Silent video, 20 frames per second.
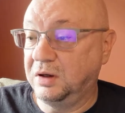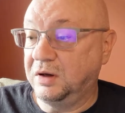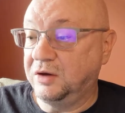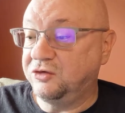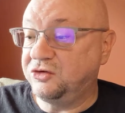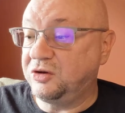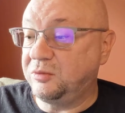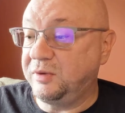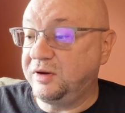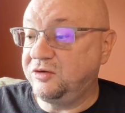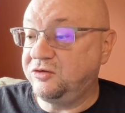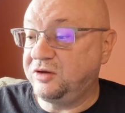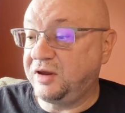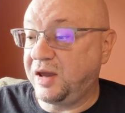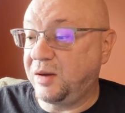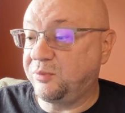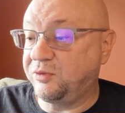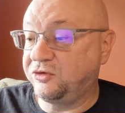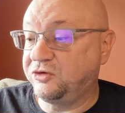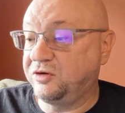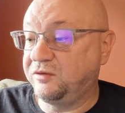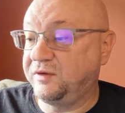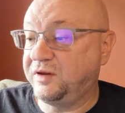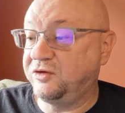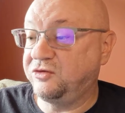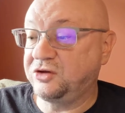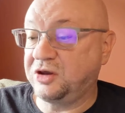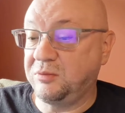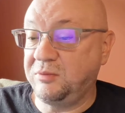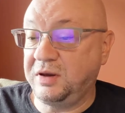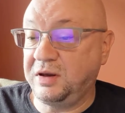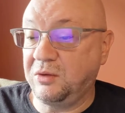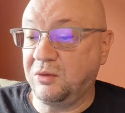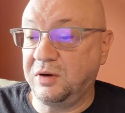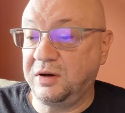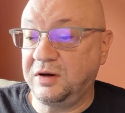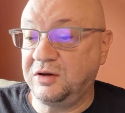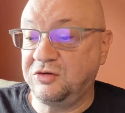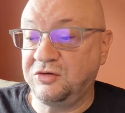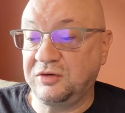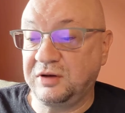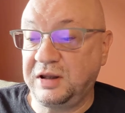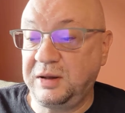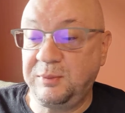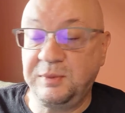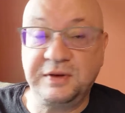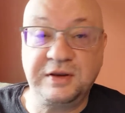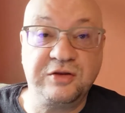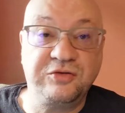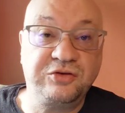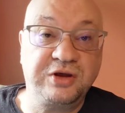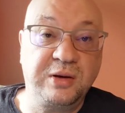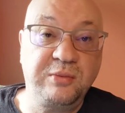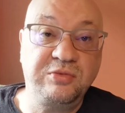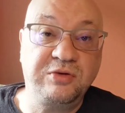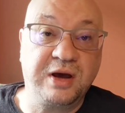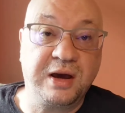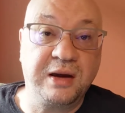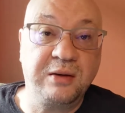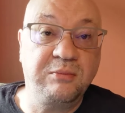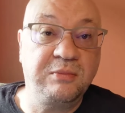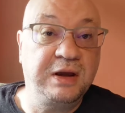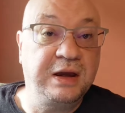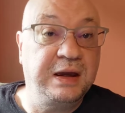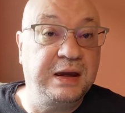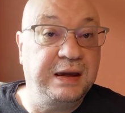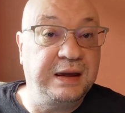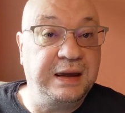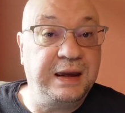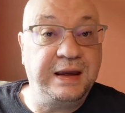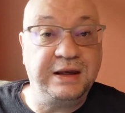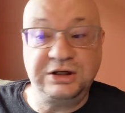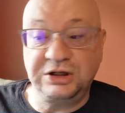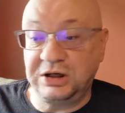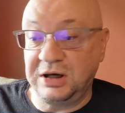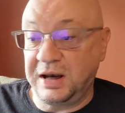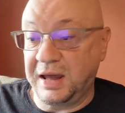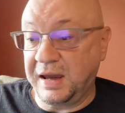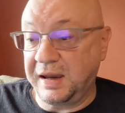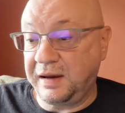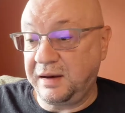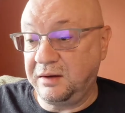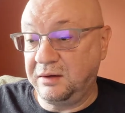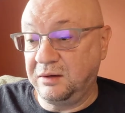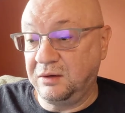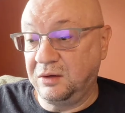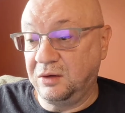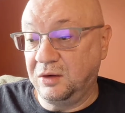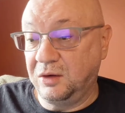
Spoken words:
Some examples of this can be going to sleep at the same time each night,